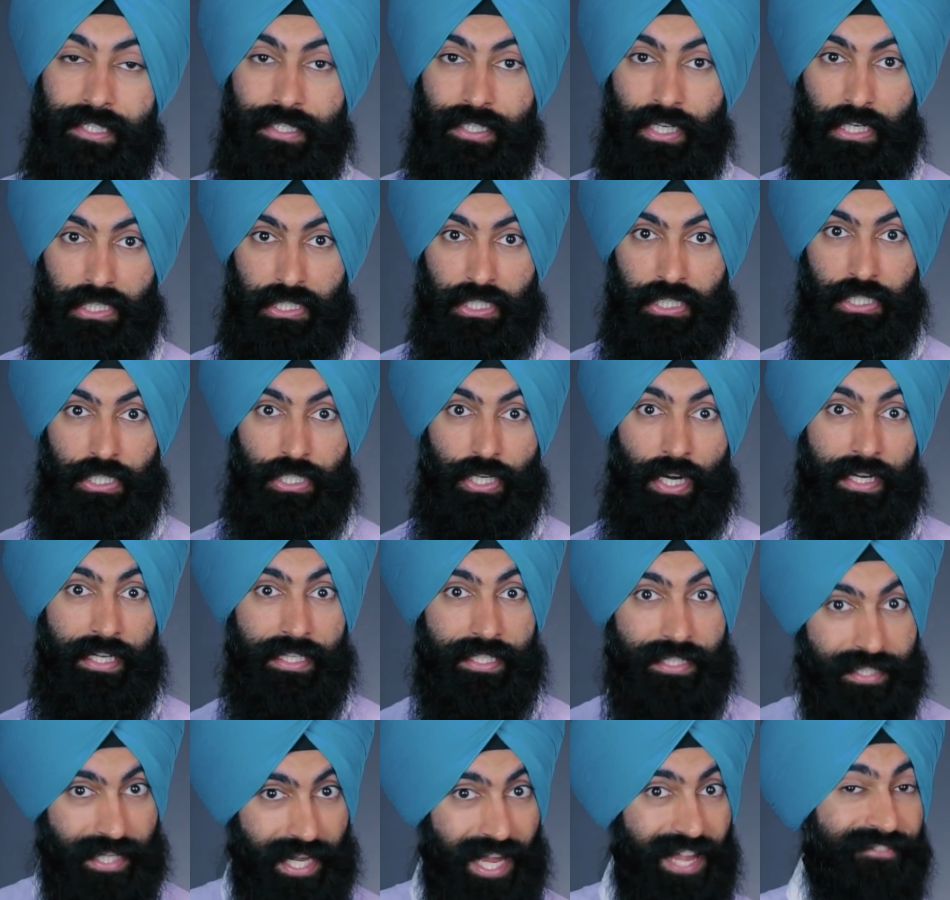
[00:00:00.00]
deductions, trying to
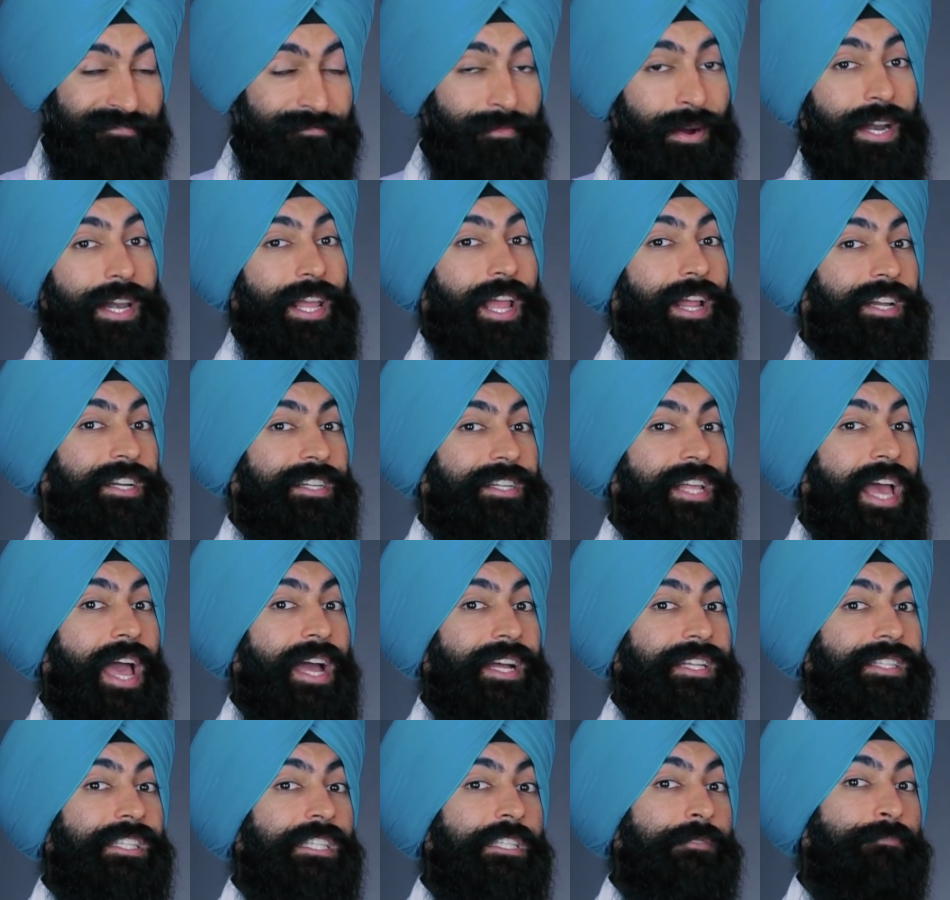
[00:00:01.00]
save money on your
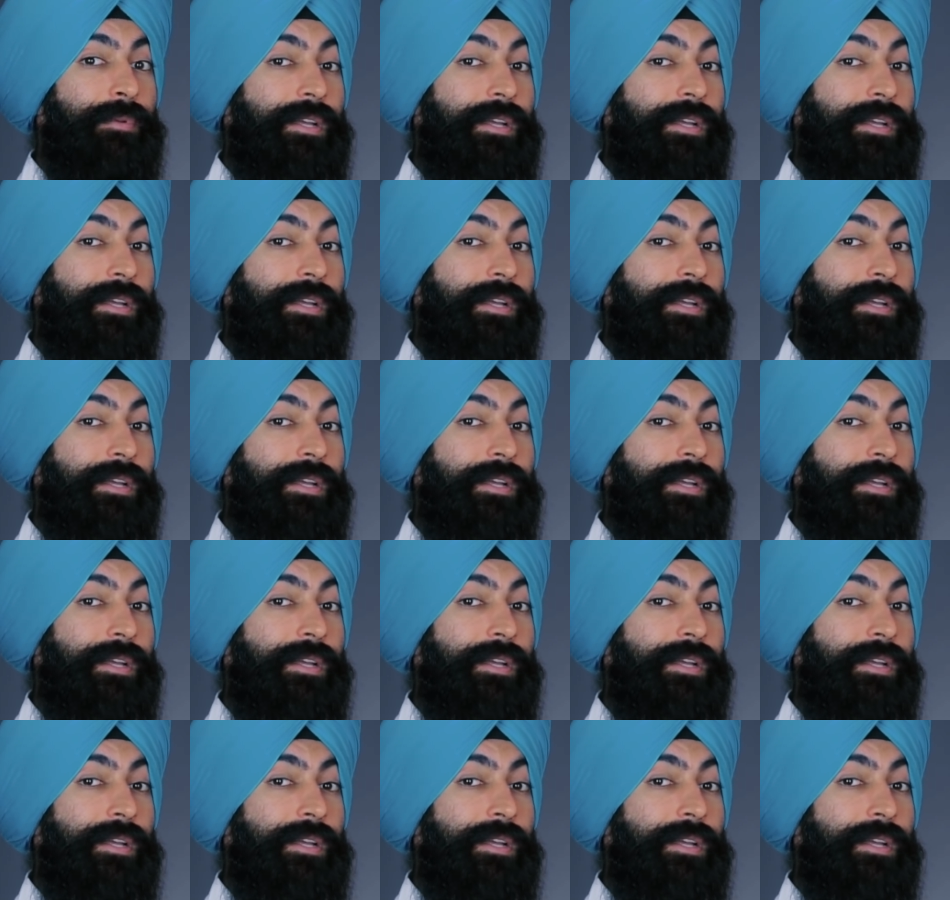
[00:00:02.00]
taxes,